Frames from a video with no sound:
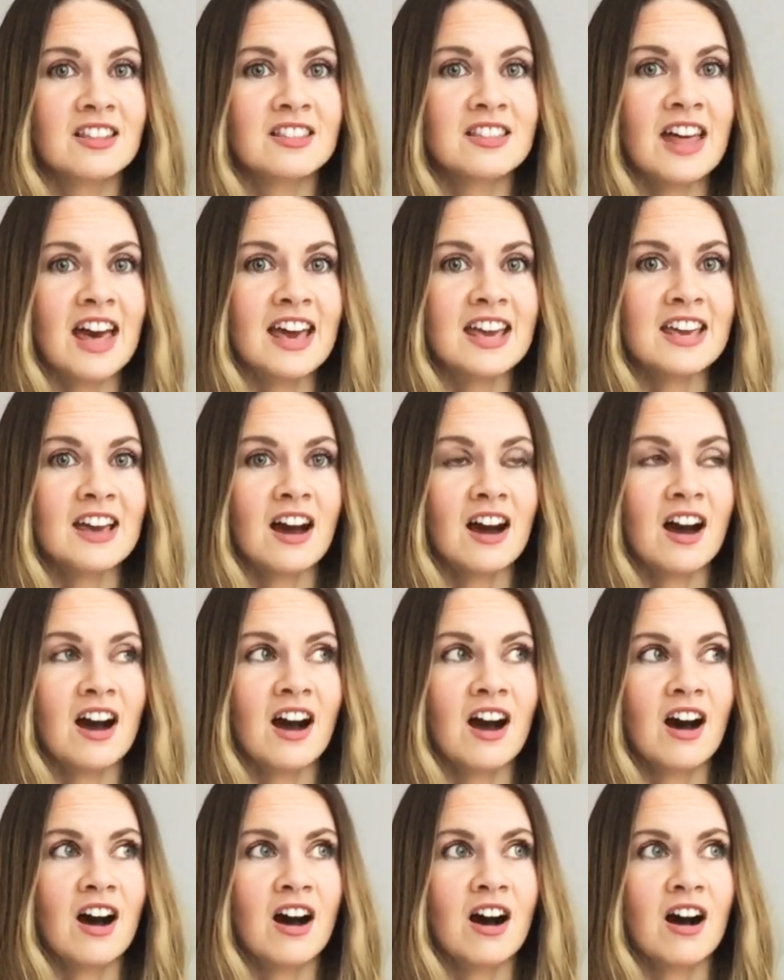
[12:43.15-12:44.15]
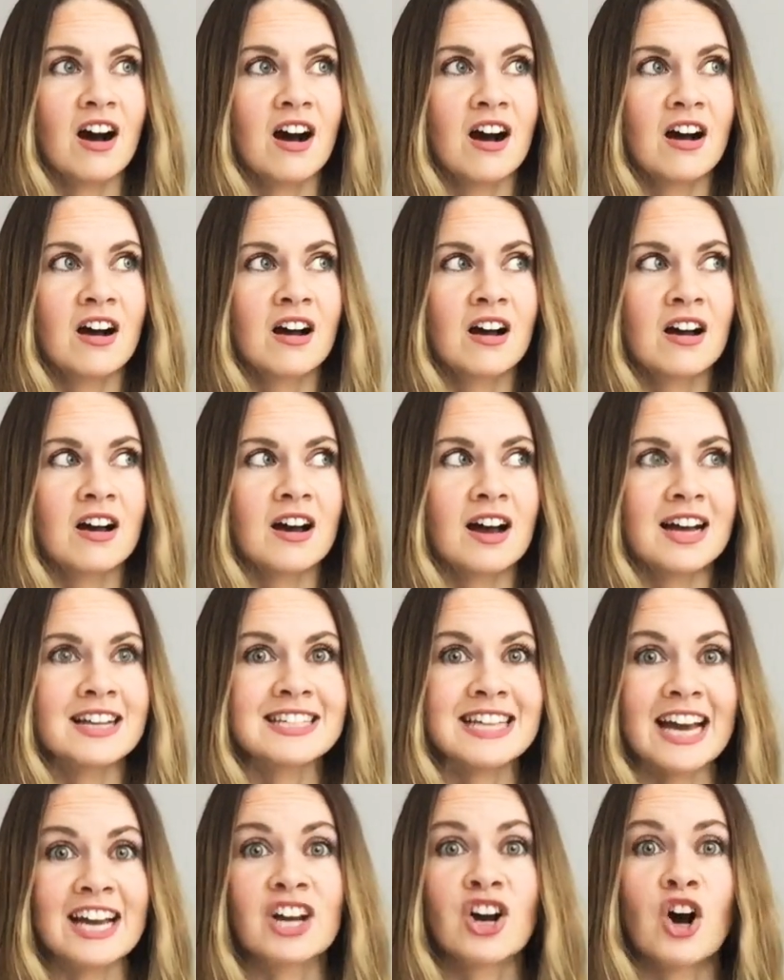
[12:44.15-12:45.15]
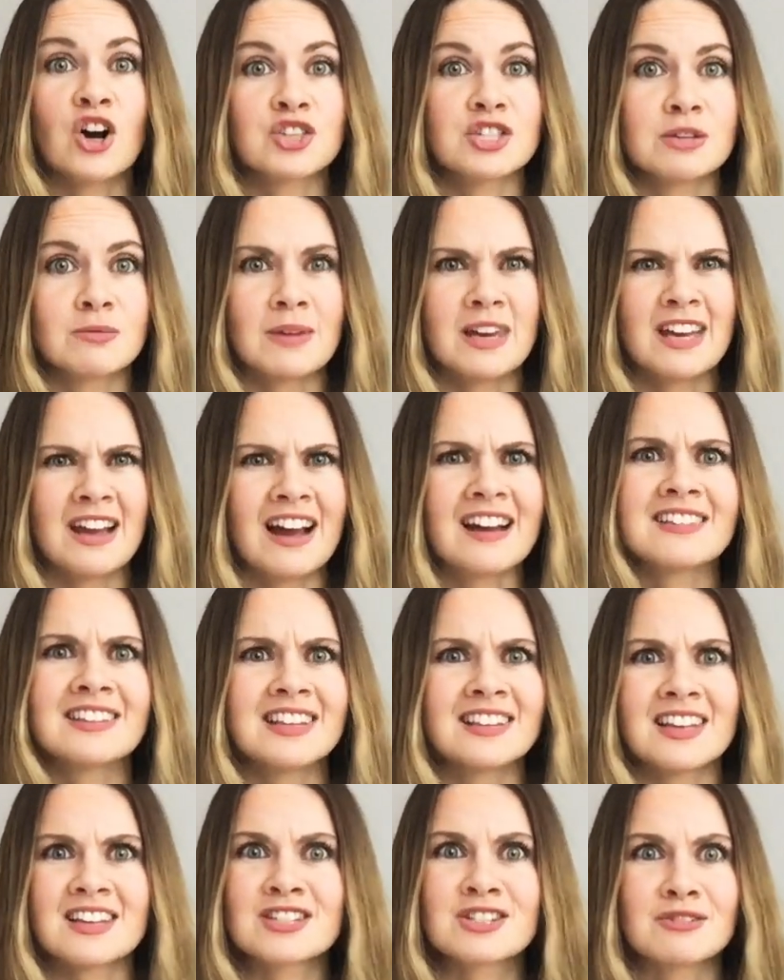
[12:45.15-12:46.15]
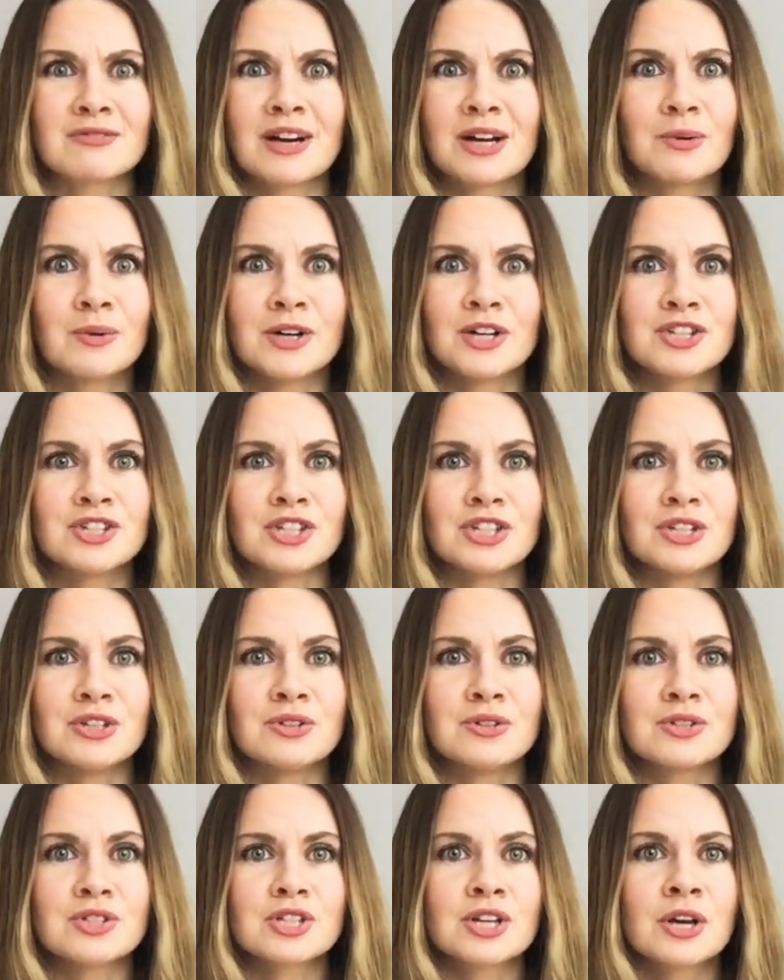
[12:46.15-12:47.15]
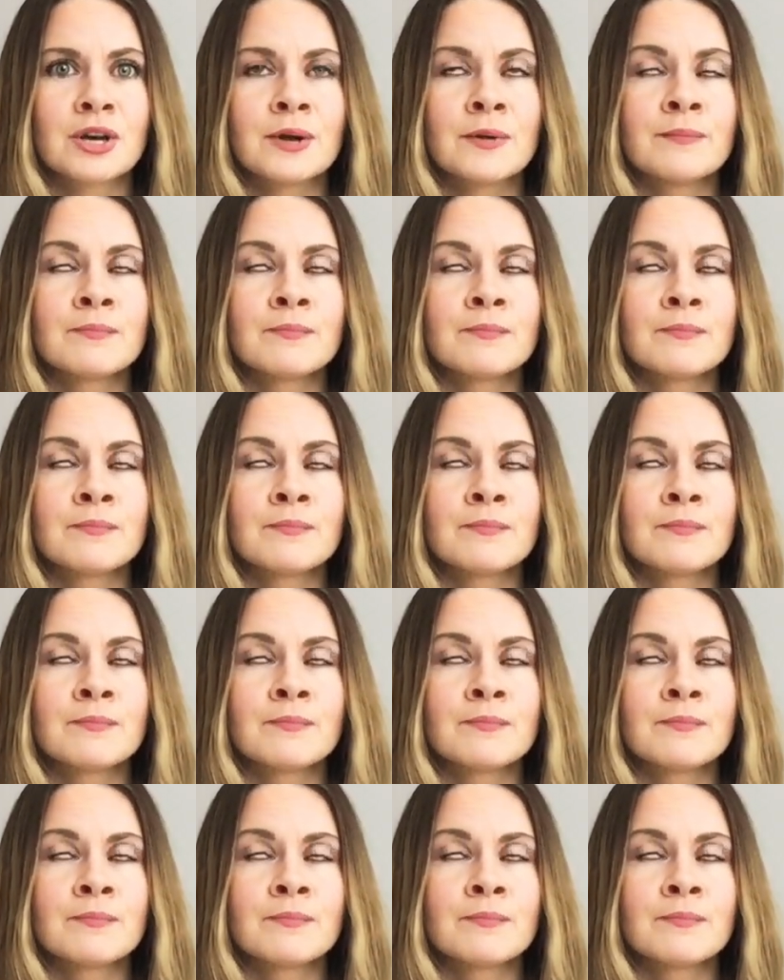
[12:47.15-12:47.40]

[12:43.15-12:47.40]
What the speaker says: They are a dichotomy, I think that's the right word to use.